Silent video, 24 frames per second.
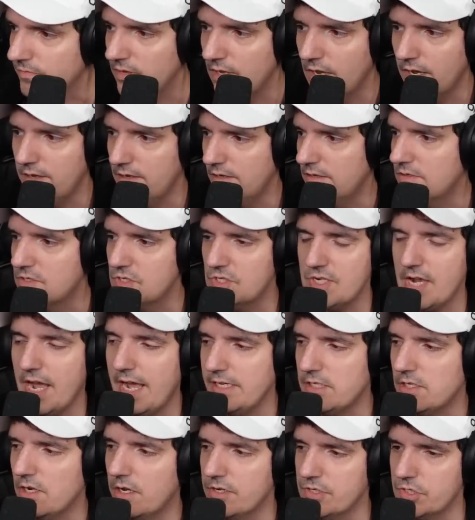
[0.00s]
a Sky
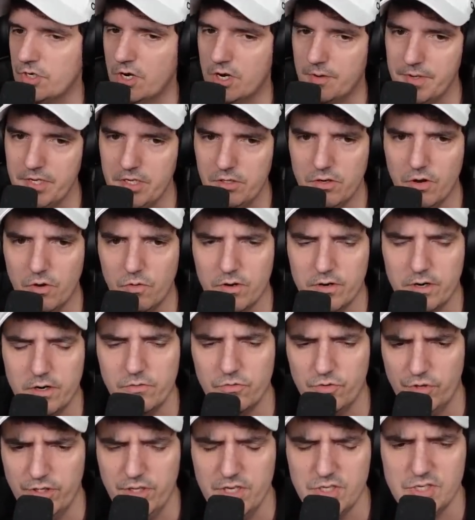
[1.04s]
Toss army, you don't want to
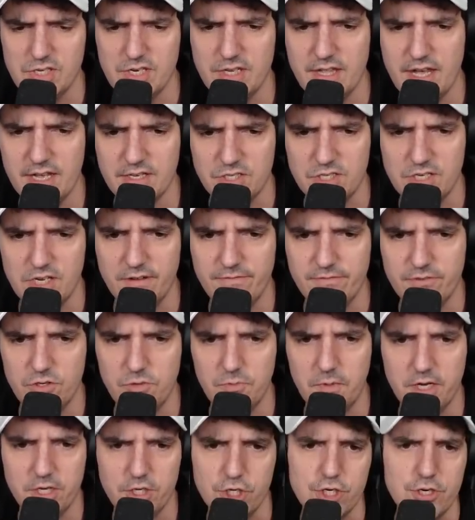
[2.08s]
really see that stuff too
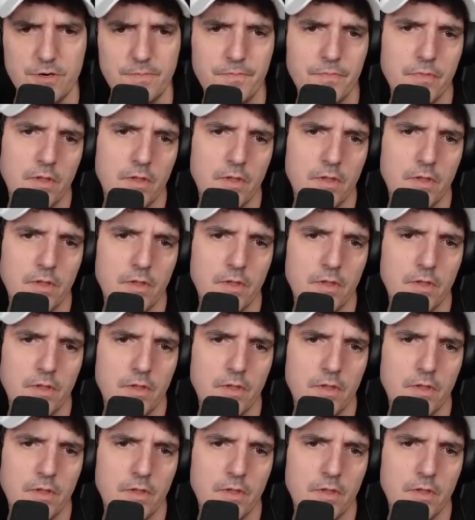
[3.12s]
much.